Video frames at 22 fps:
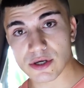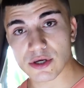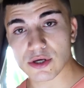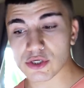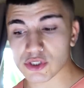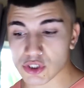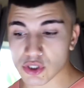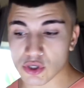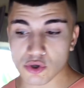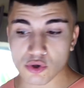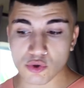
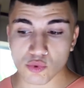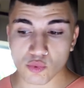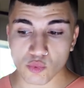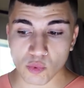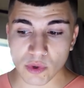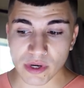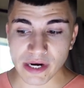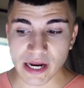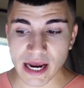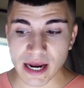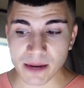So
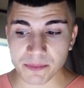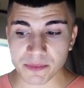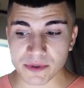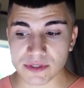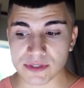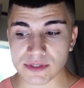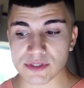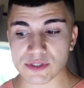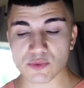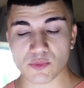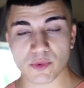what
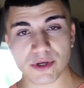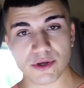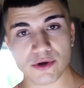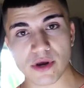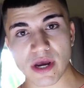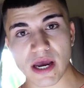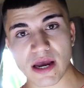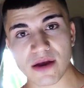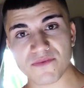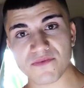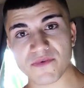happens when you
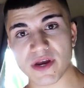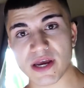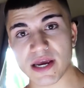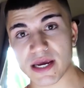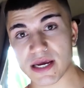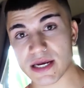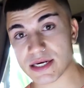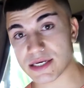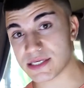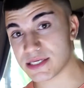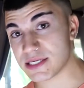have
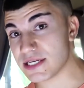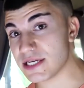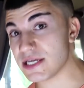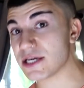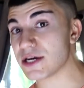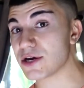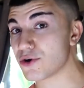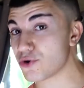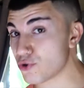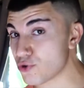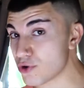a
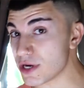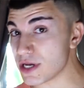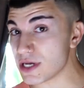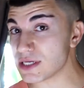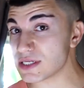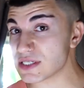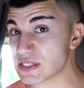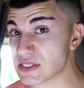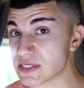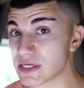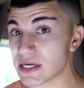
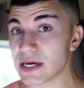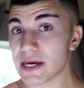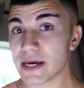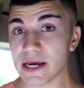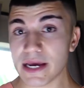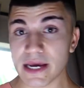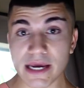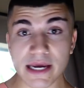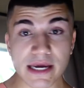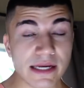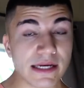decreased
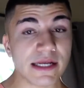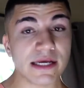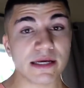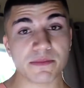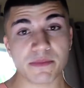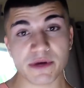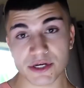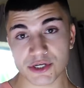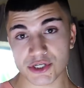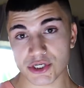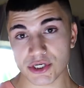
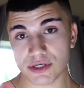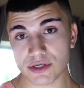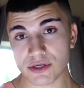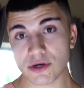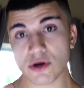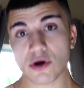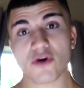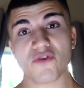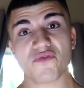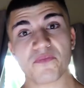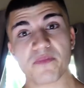inhibition
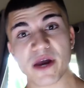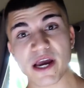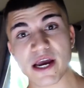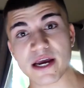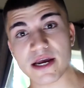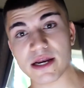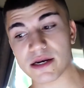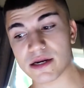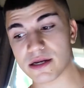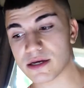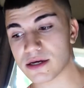of
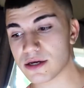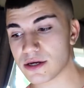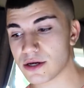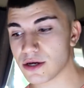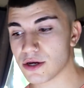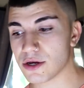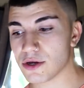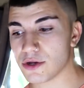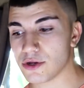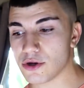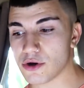pain?
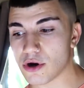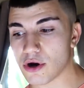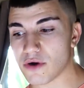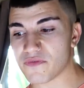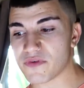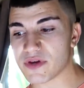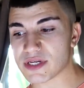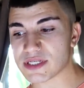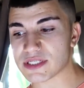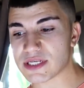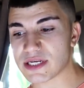You're
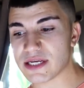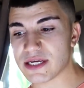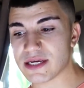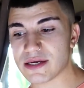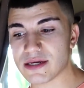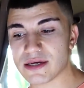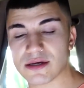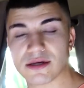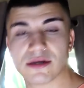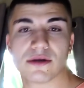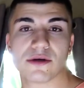
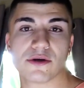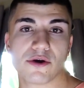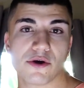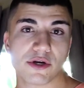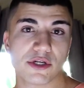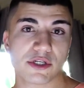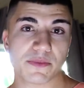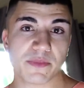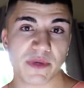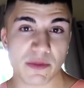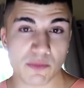obviously
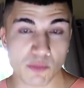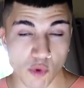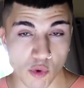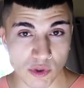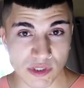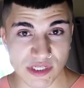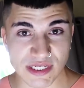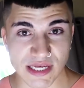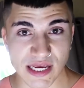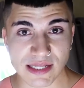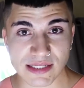going to be more
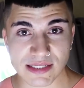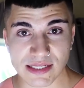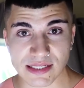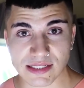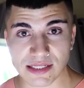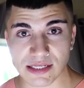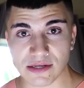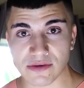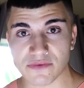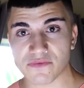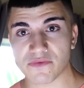
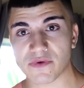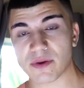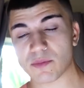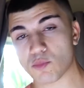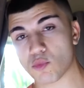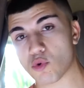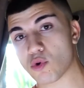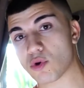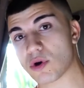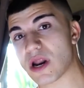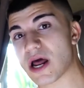sensitive and
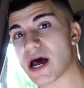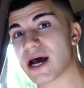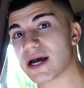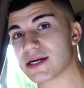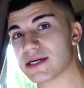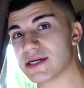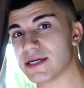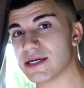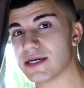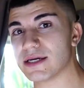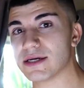more
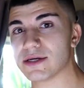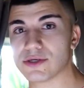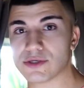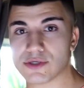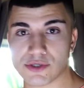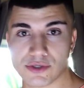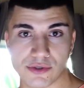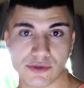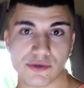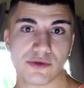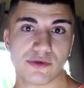likely
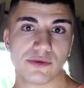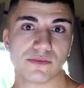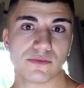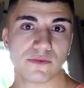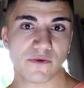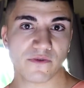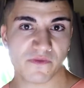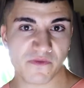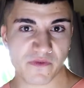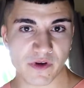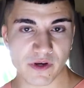to
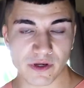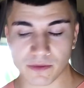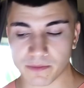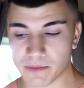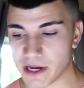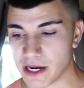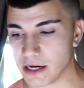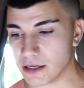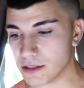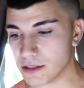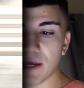feel
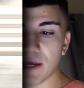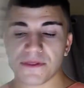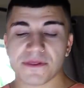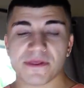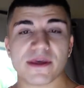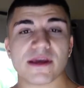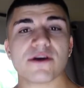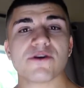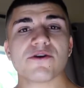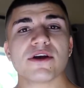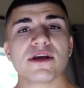pain.
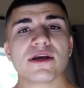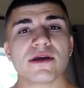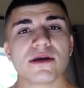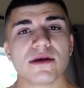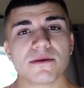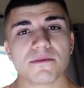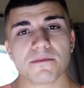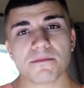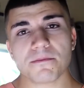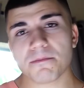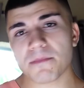theory
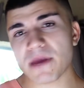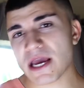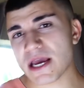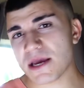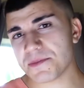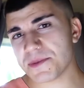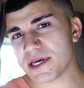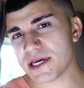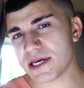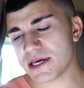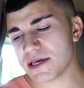may
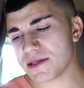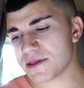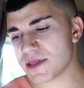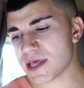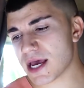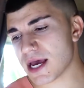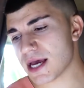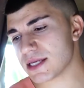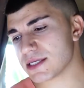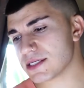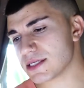be
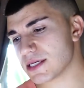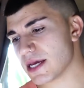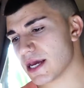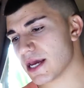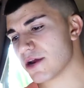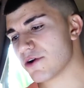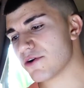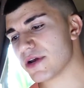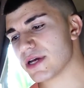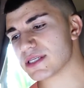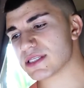that
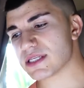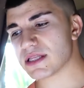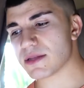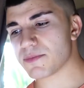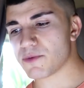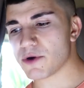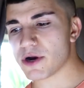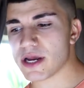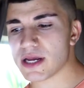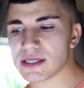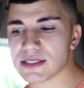areas in the
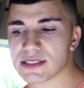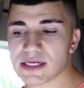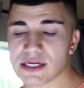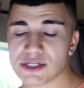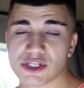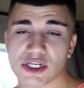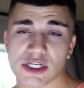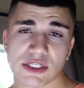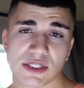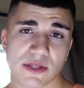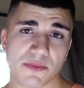brain
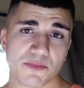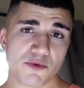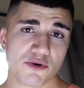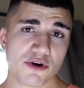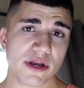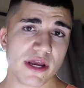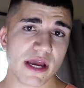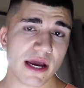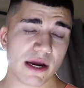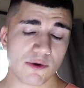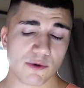such as the
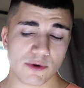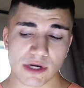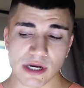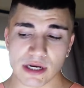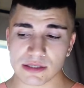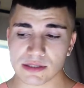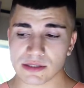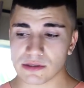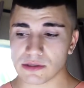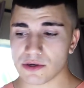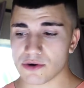
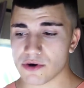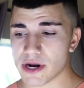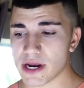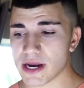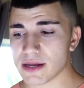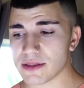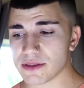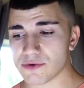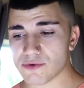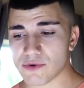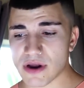preaqueductal gray
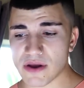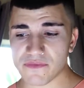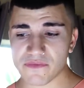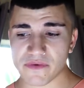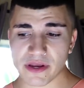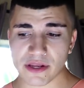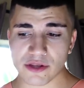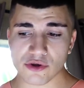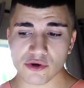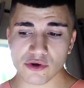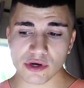and the
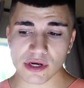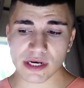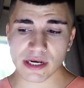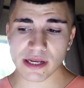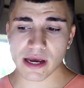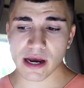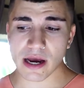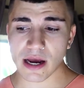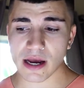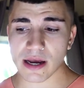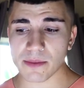raphe
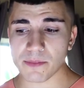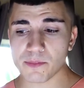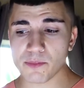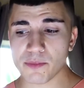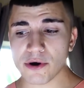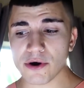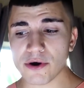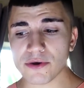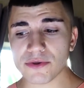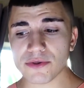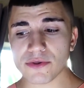nuclei
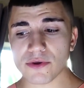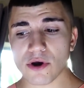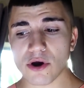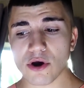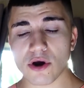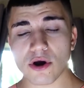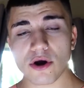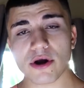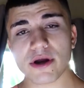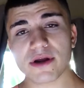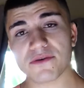both
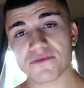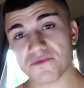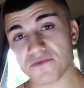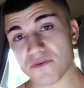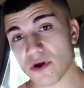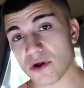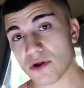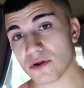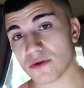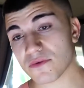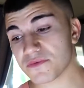are
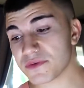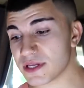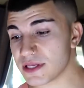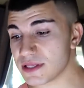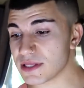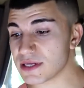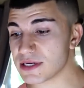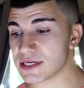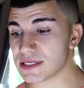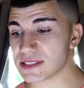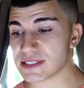involved in
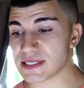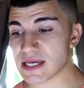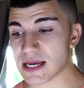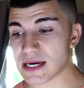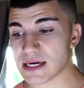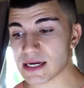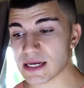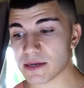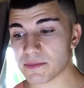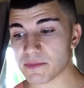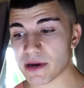the
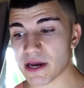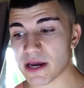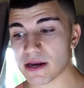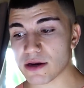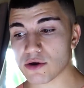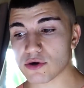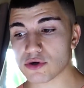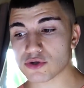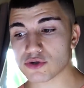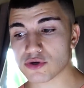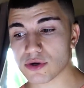descending
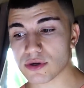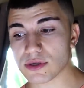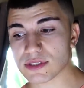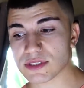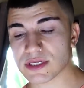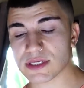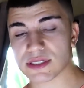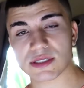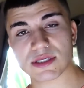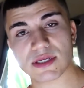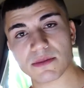pain control
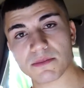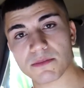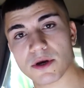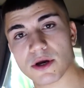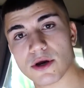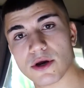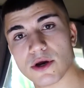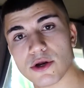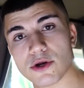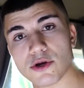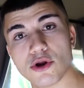system
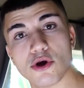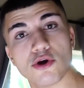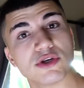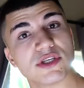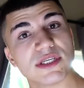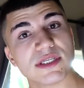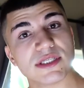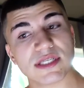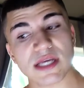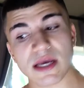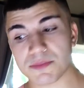
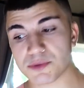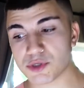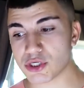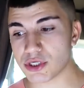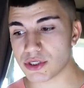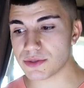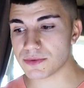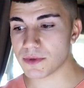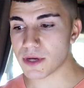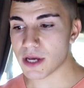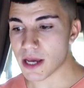
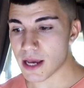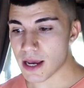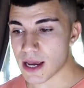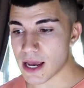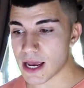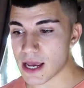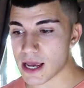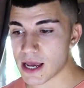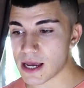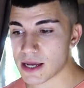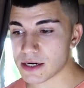nociception,
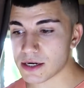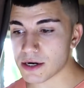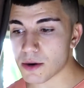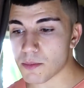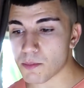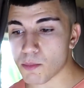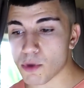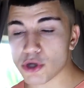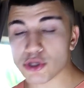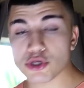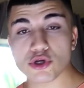and
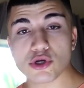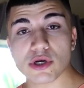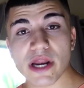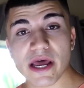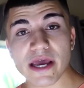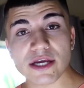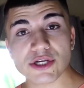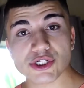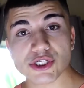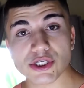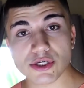
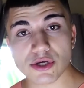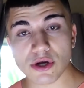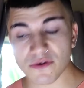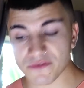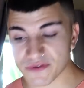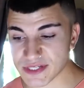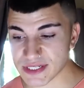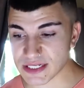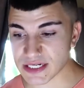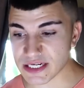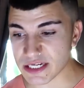modulation of
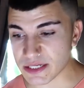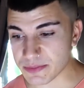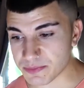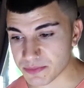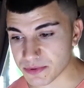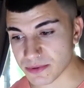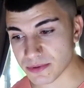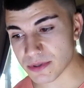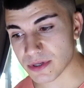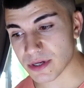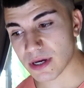sleep.
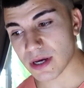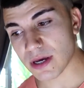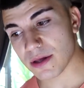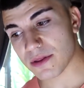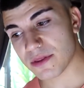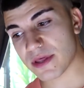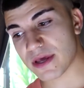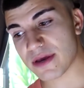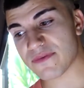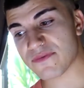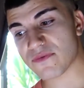
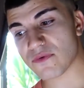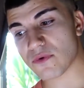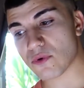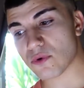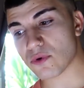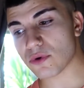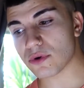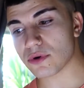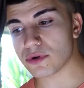Therefore,